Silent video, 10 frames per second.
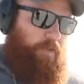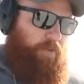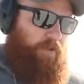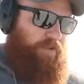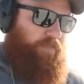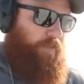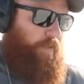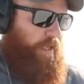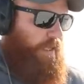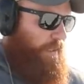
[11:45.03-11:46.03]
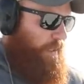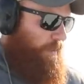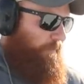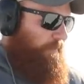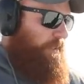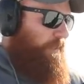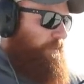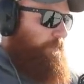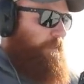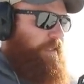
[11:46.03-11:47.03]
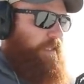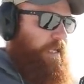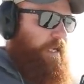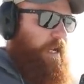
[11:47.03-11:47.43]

push for a AR-15 or something like that.